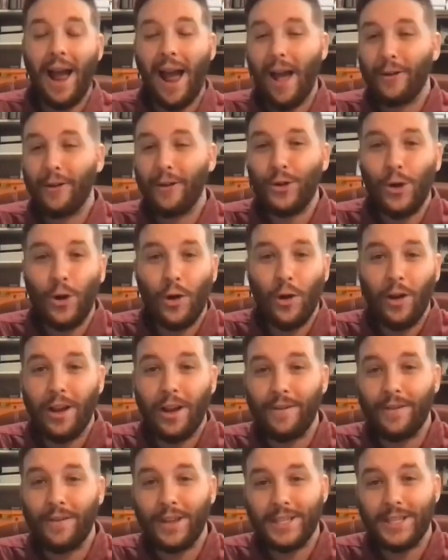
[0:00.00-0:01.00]
I don't know
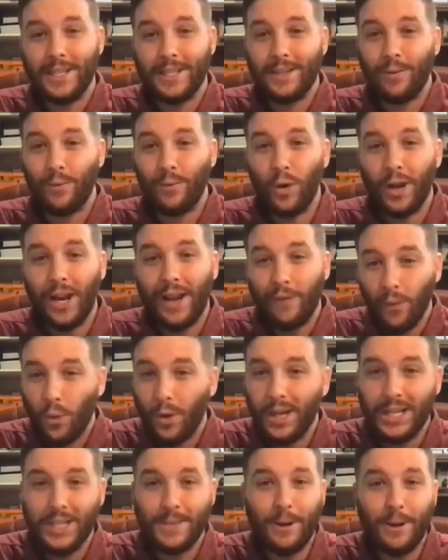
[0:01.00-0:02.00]
if this is what everyone
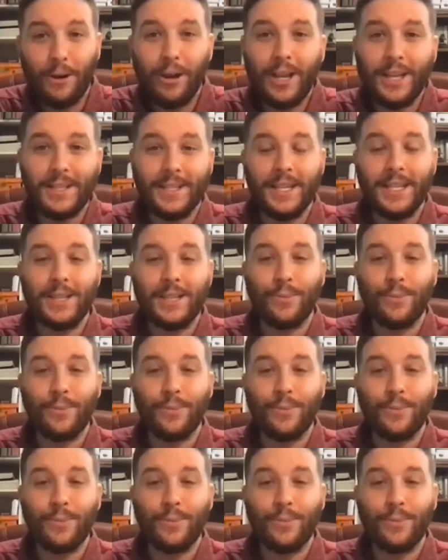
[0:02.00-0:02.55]
experiences,